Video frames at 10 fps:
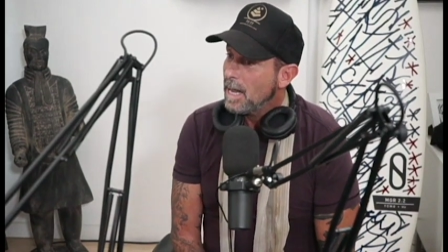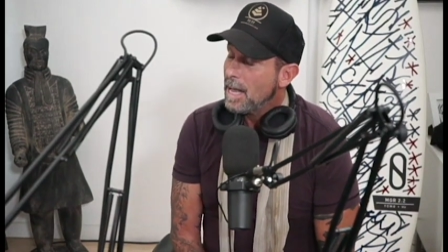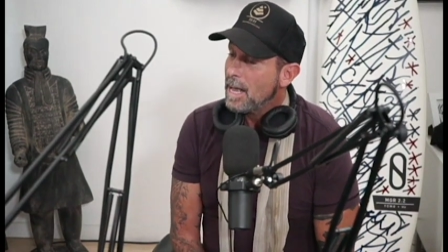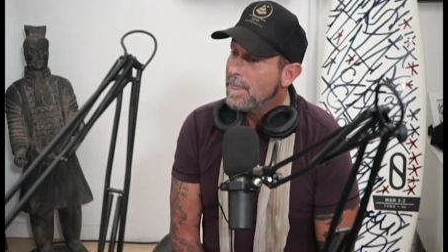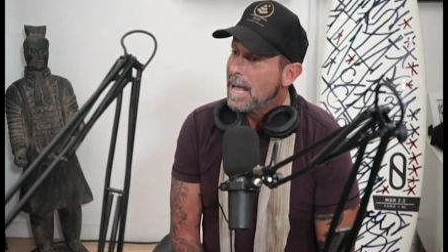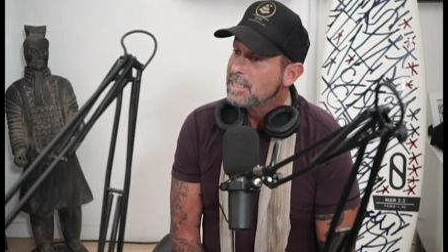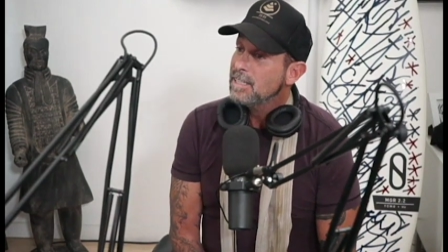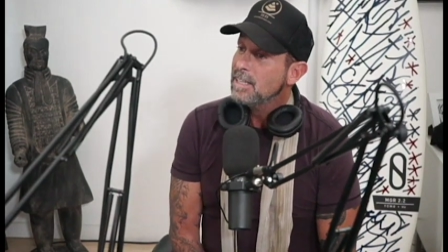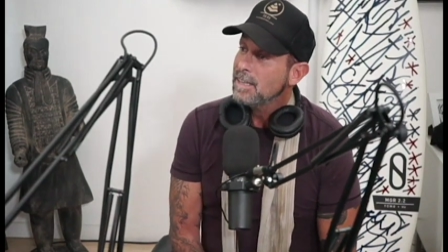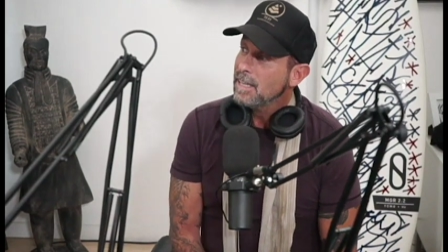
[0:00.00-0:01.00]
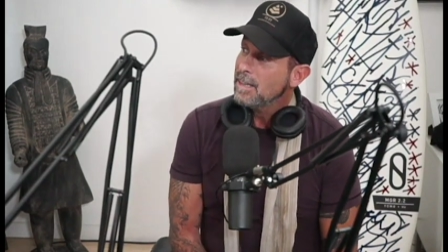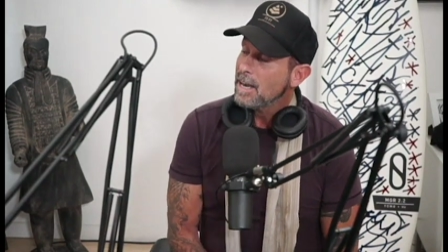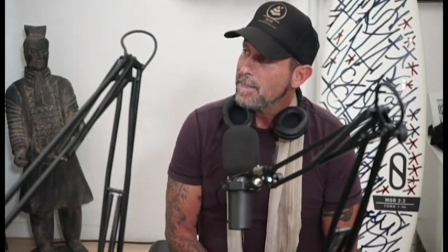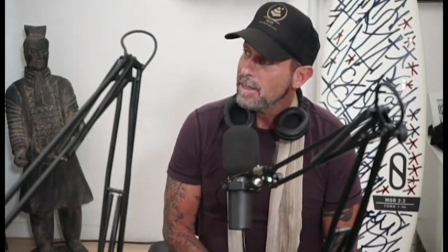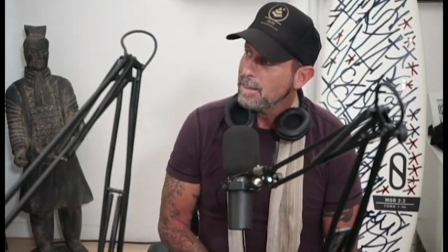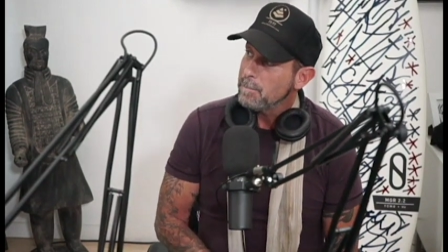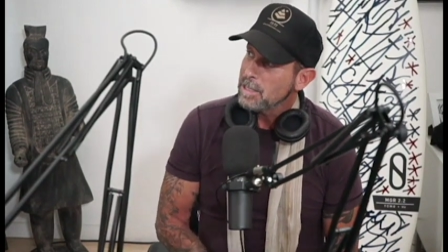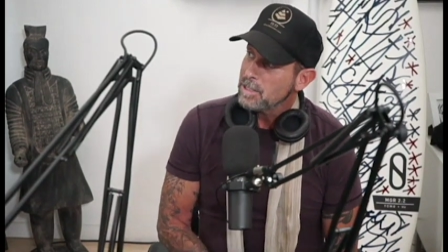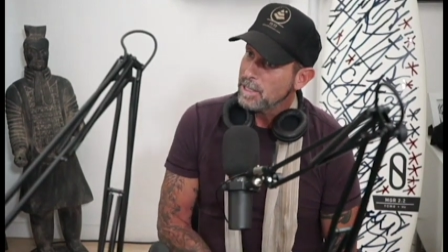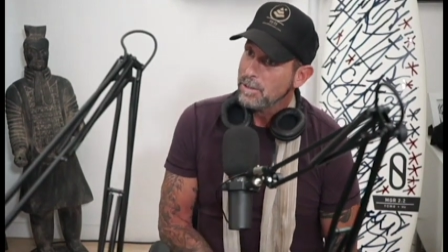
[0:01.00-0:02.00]
I, I, that's the thing that I think the
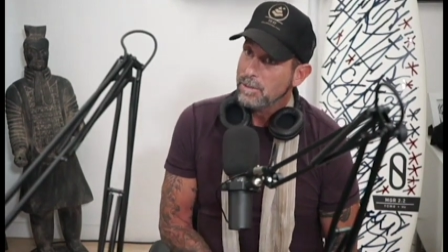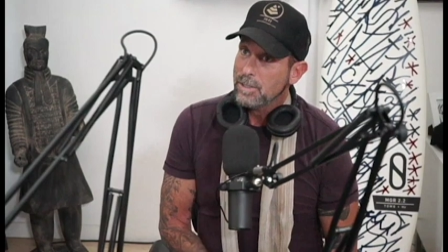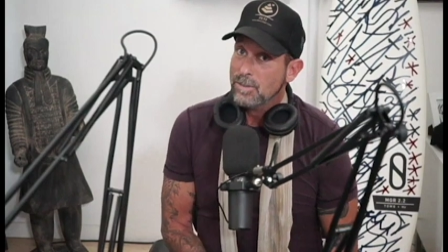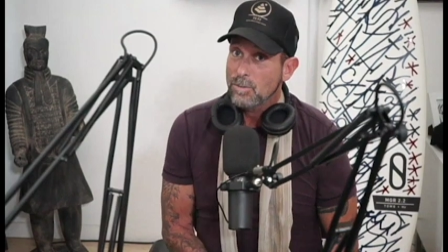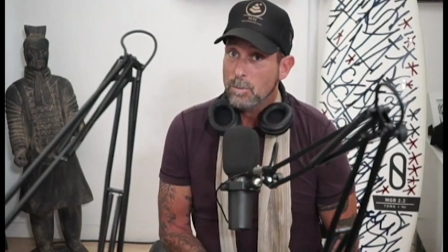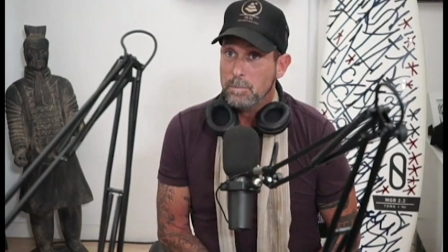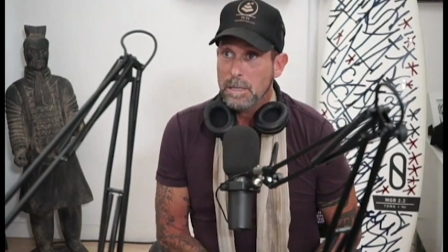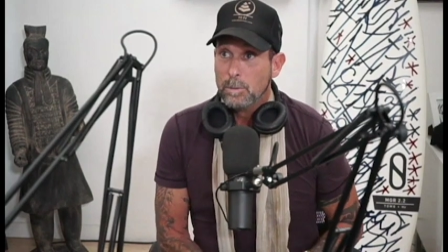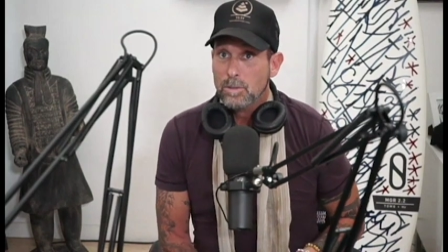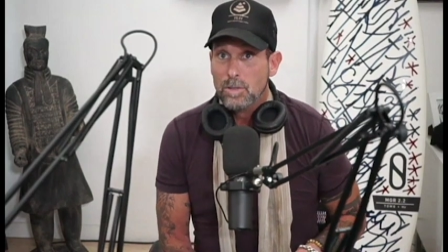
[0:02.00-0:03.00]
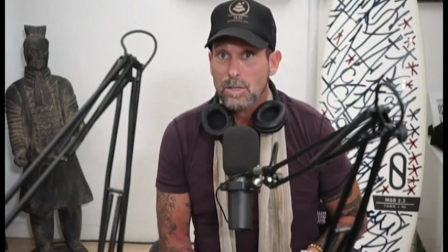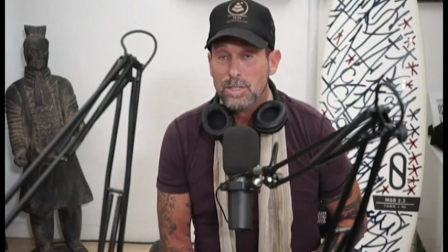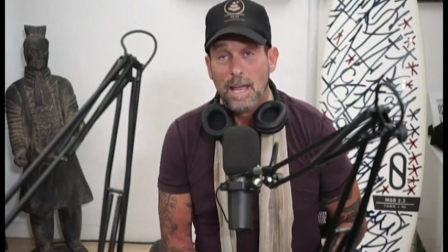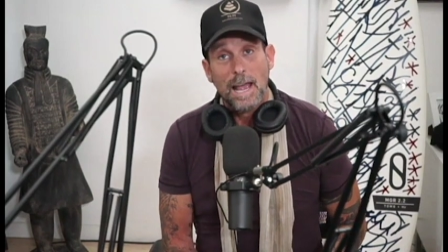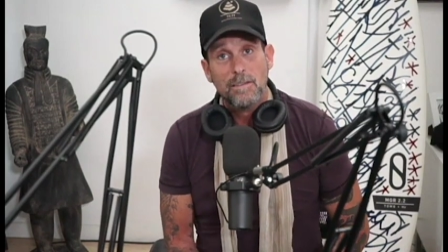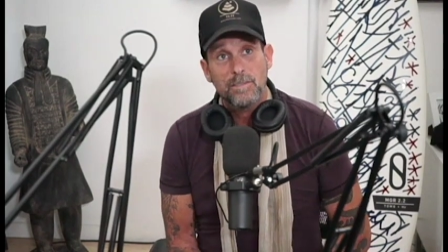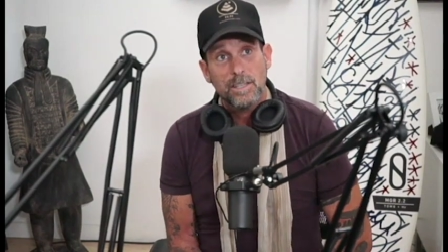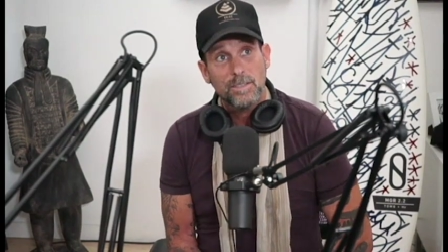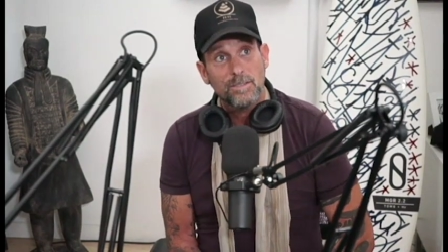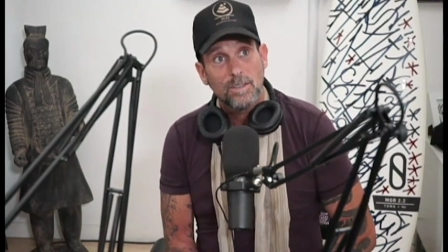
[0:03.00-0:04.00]
mental illness is when people start to have
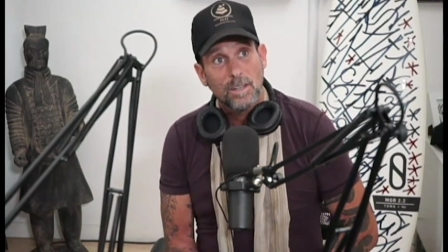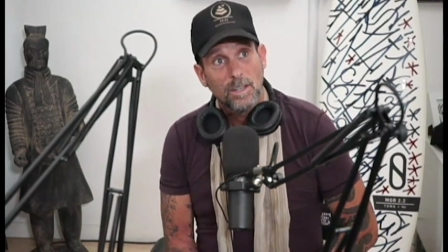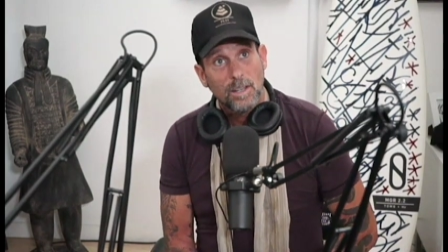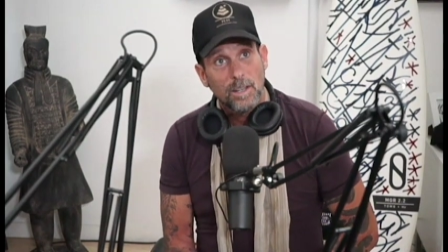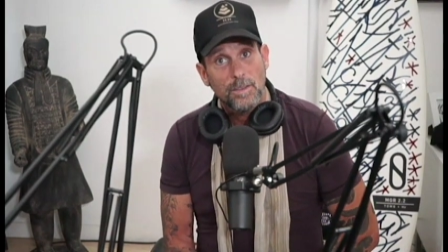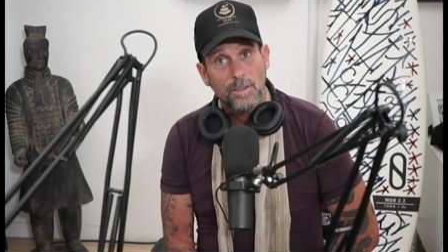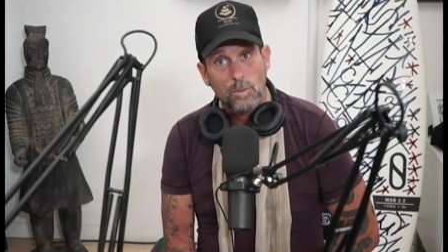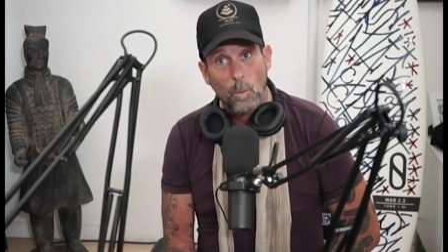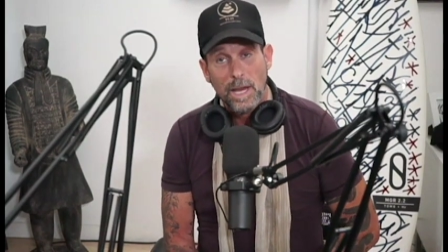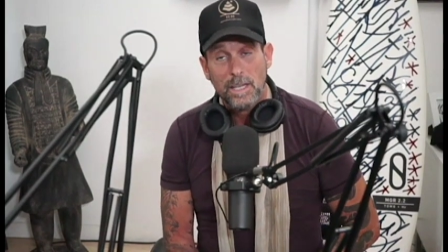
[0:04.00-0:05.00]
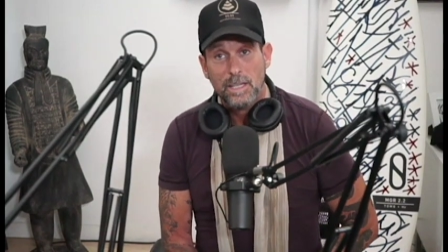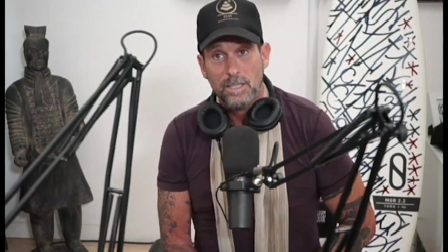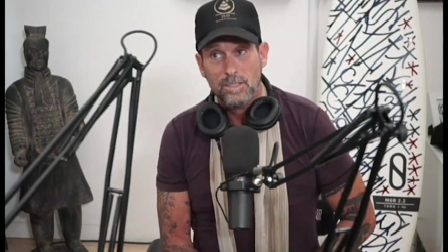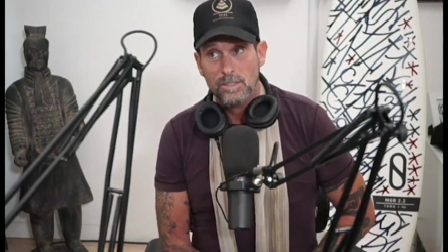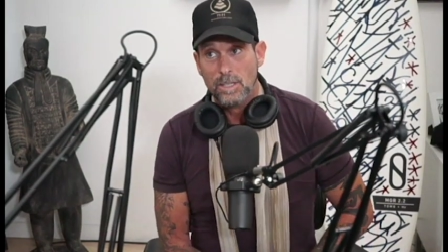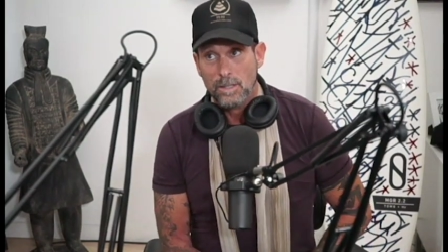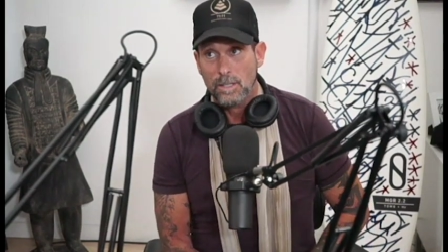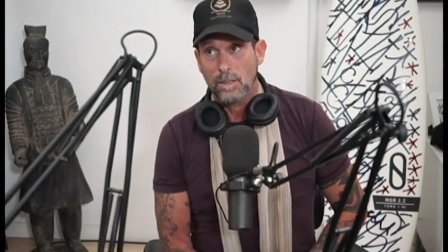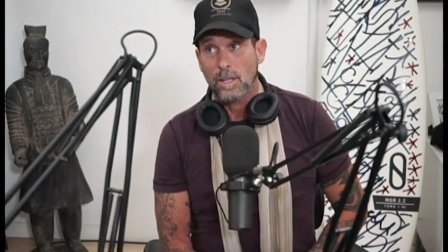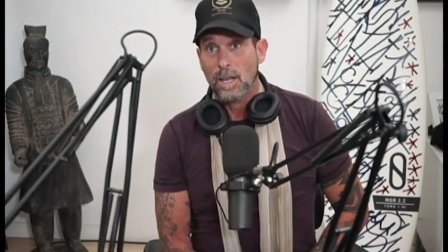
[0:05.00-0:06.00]
these these awakenings, and
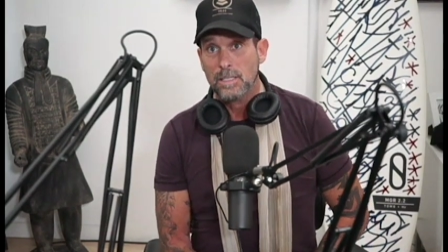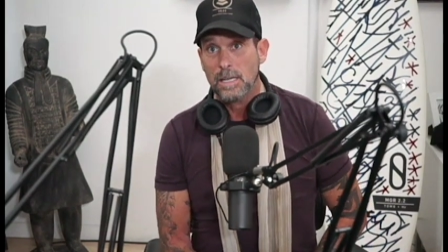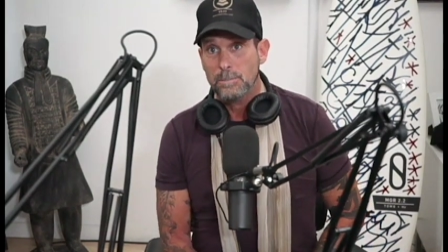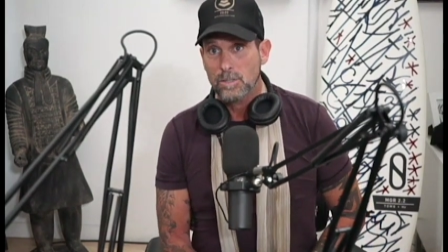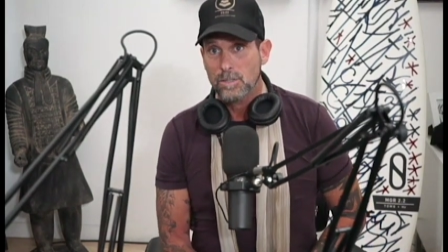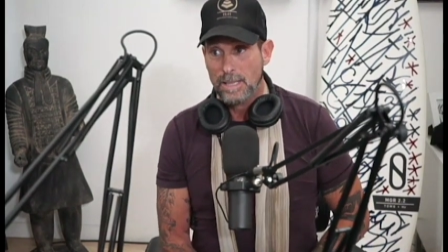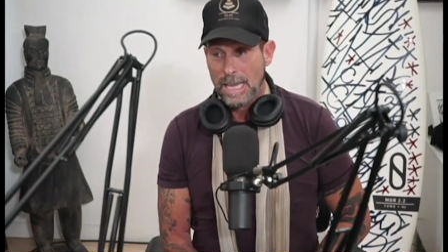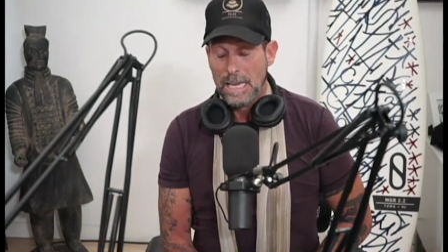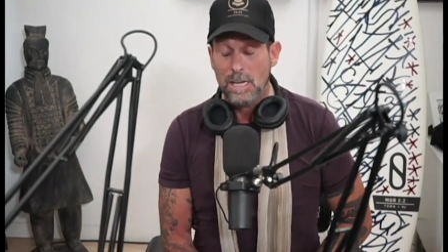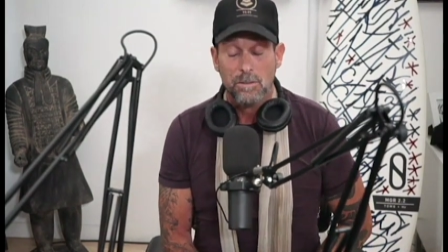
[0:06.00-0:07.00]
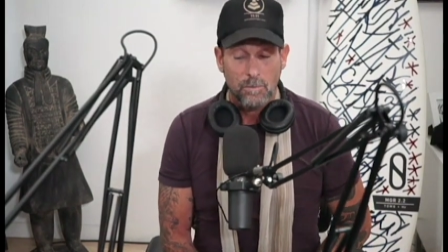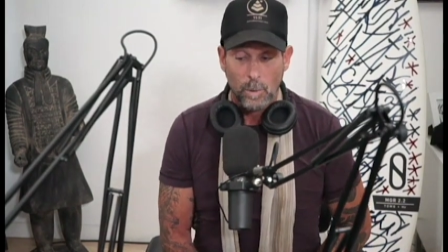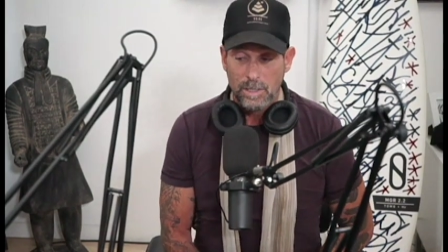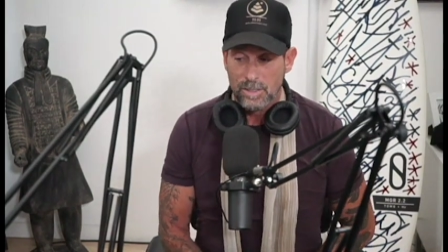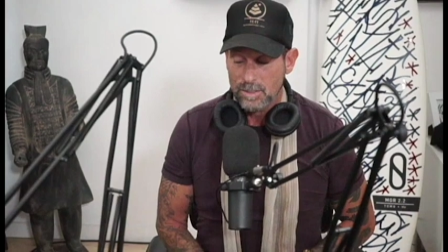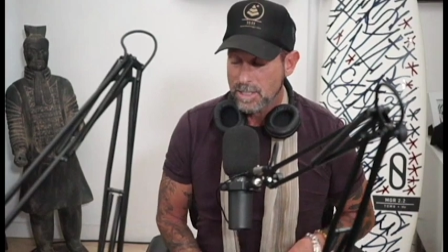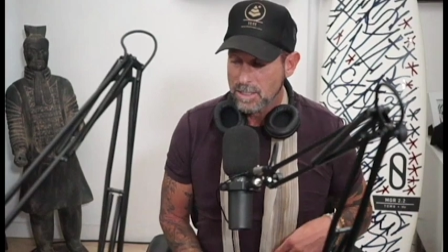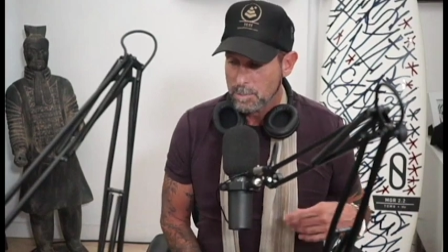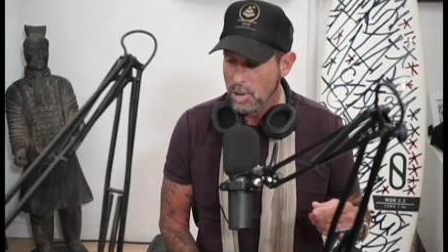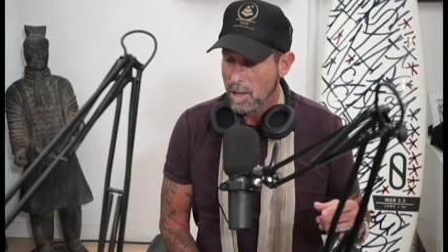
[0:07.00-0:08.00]
a lot of times they'll say they hear voices, and
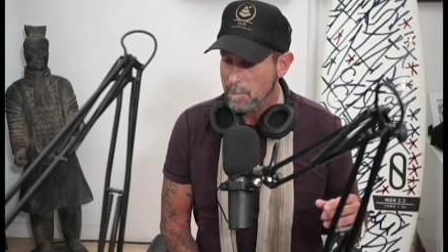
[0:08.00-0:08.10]
that's a problem